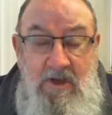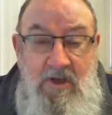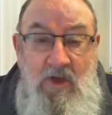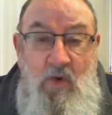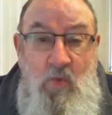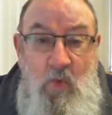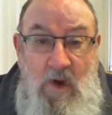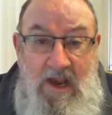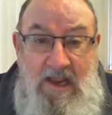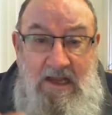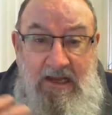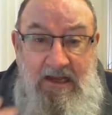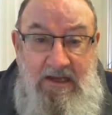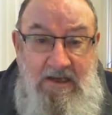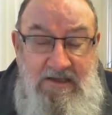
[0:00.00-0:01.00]

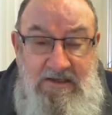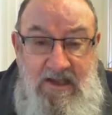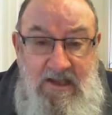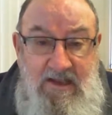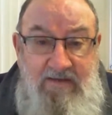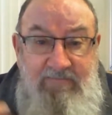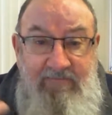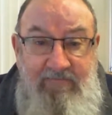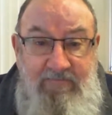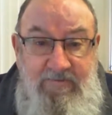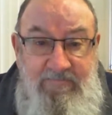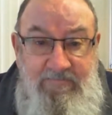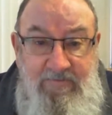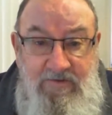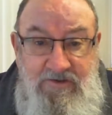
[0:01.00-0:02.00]
wailing. That they have
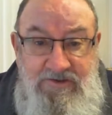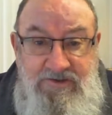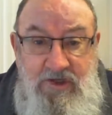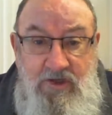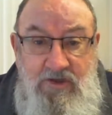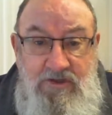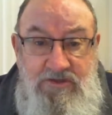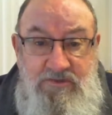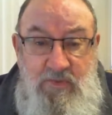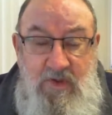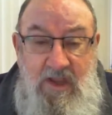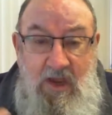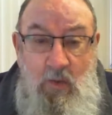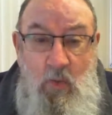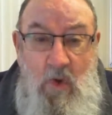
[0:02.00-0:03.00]
different songs where
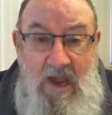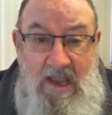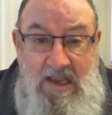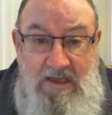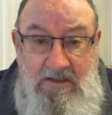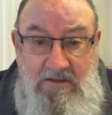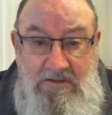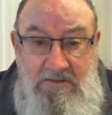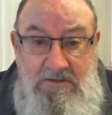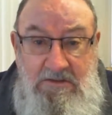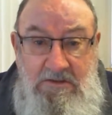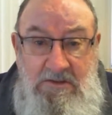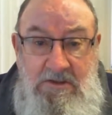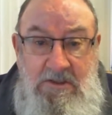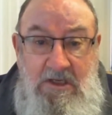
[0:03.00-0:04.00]
they wail,
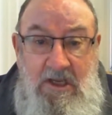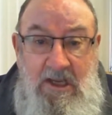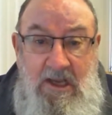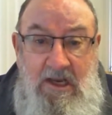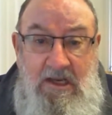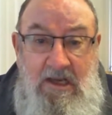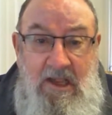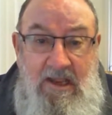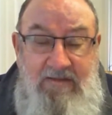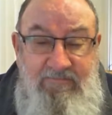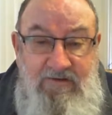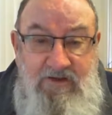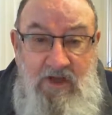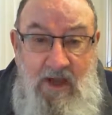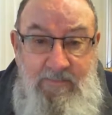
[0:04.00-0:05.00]
and they have
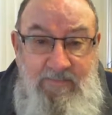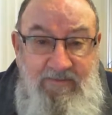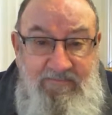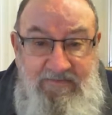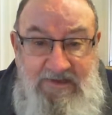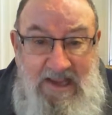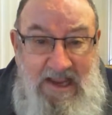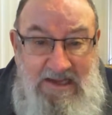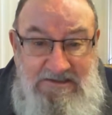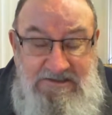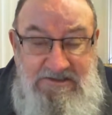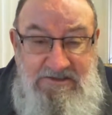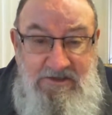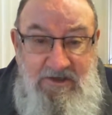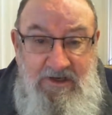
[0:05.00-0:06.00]
a type of dance.
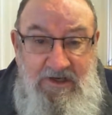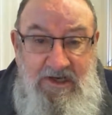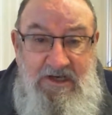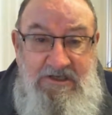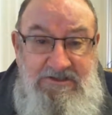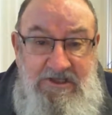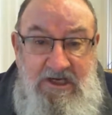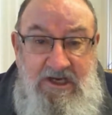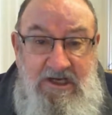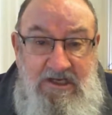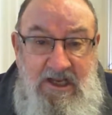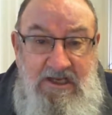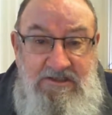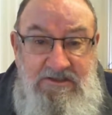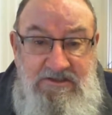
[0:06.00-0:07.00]
It's not an energetic
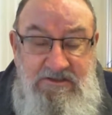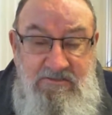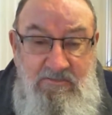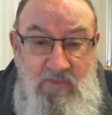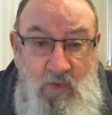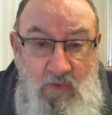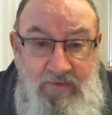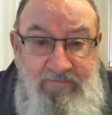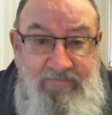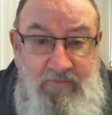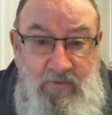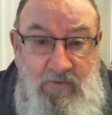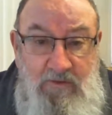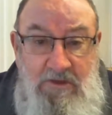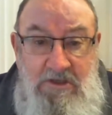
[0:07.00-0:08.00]
dance, it's a
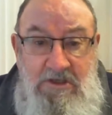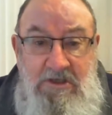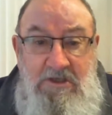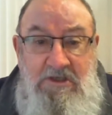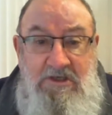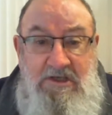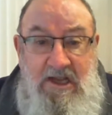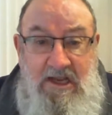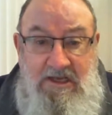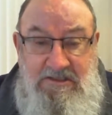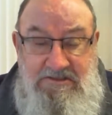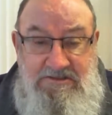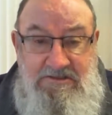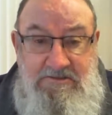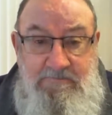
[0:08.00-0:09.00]
mournful
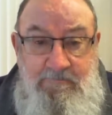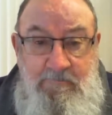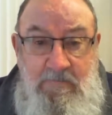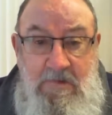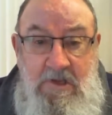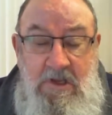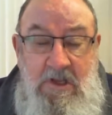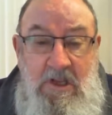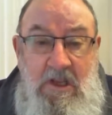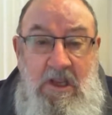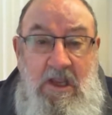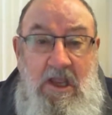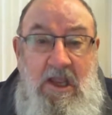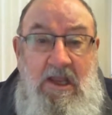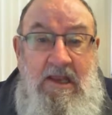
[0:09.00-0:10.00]
dance.
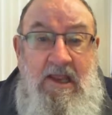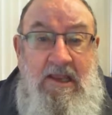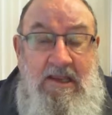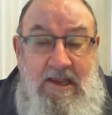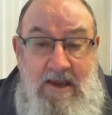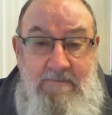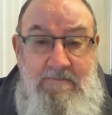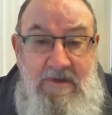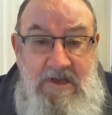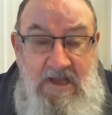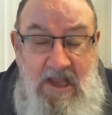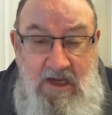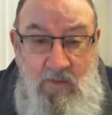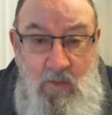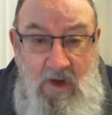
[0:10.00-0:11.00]
And they come in
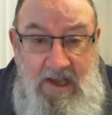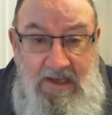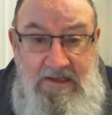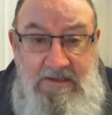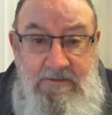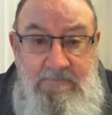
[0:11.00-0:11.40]
that way,